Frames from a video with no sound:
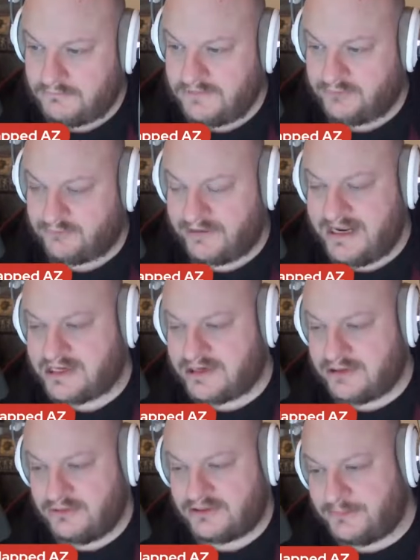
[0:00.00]

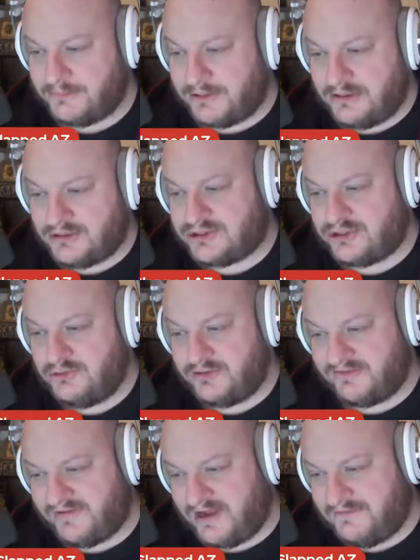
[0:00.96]
Riku 002
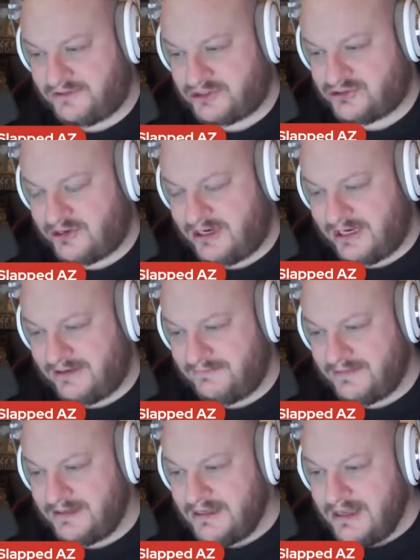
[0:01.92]
with a five Australian.
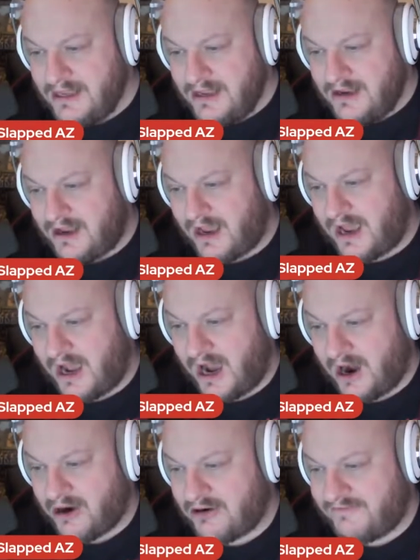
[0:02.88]
Uh,
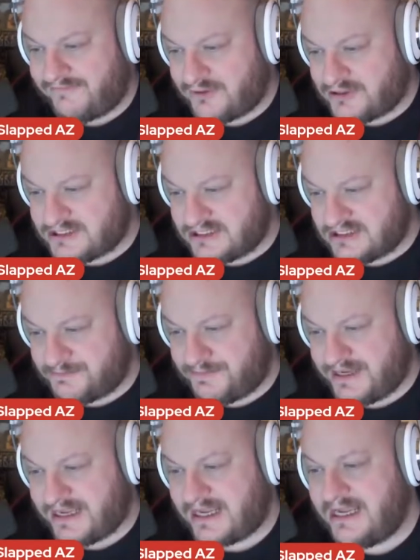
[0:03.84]
R versus
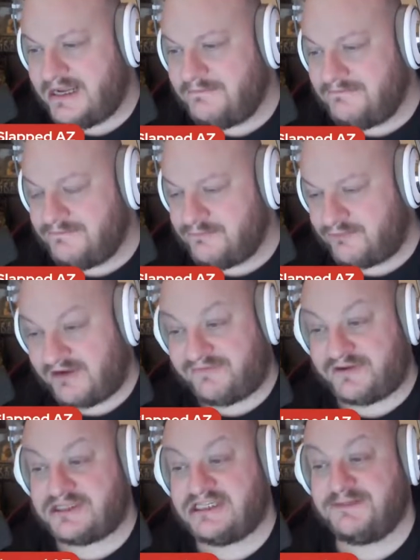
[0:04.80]
B, Red
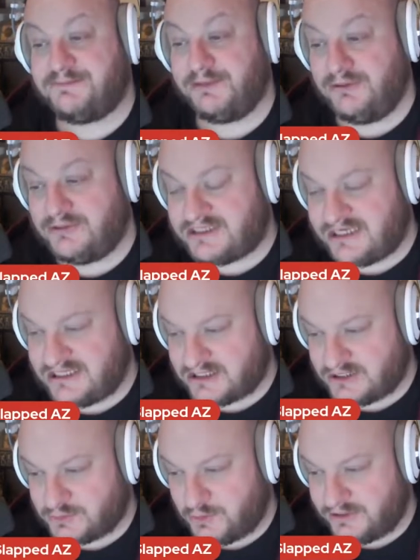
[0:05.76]
versus Blue,
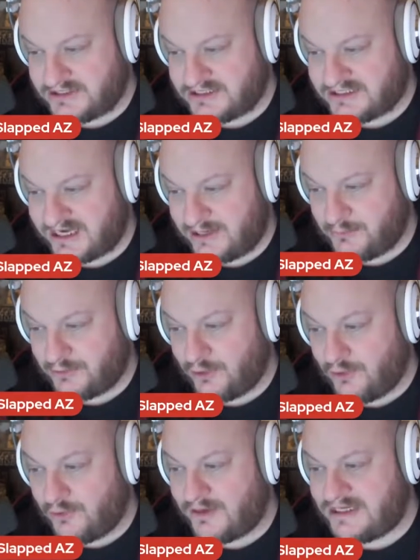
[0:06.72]
seasons one to 10 will
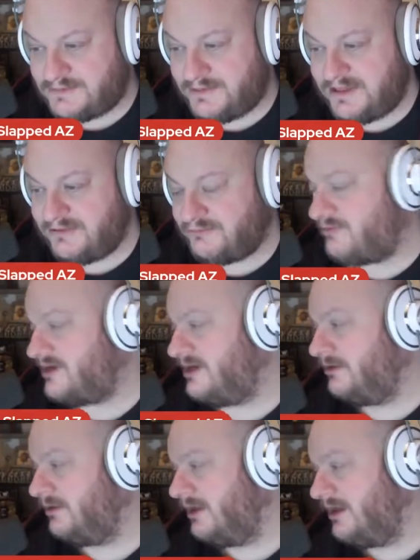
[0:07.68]
always be the
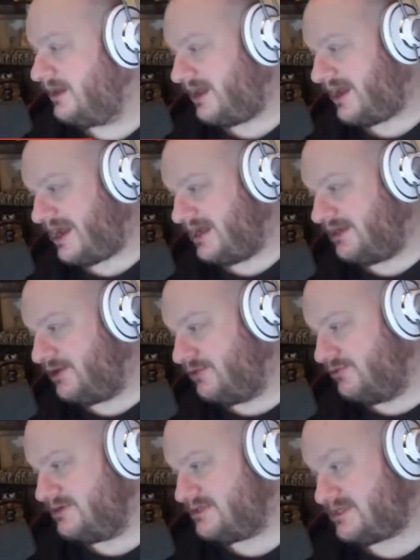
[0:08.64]
real
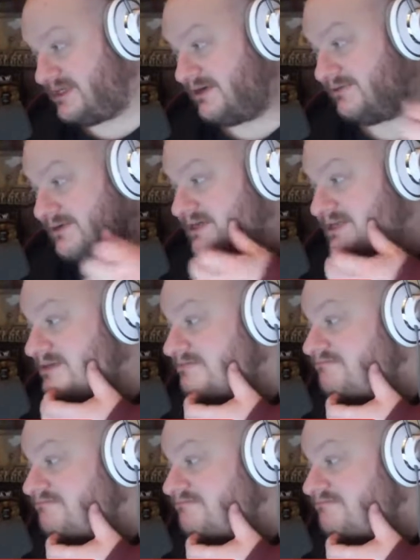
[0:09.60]
Halo series.